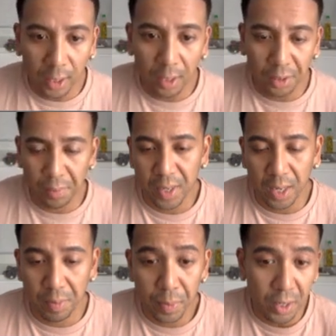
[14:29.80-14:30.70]

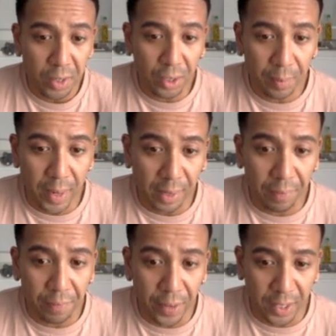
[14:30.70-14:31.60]
sometimes. But you can make it
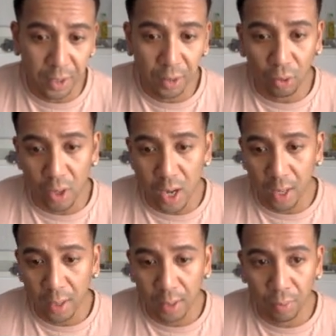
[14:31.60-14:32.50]
fixed or not.
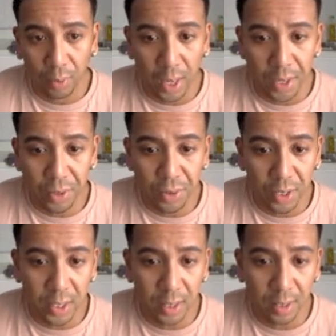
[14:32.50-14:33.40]
And what I do is just hit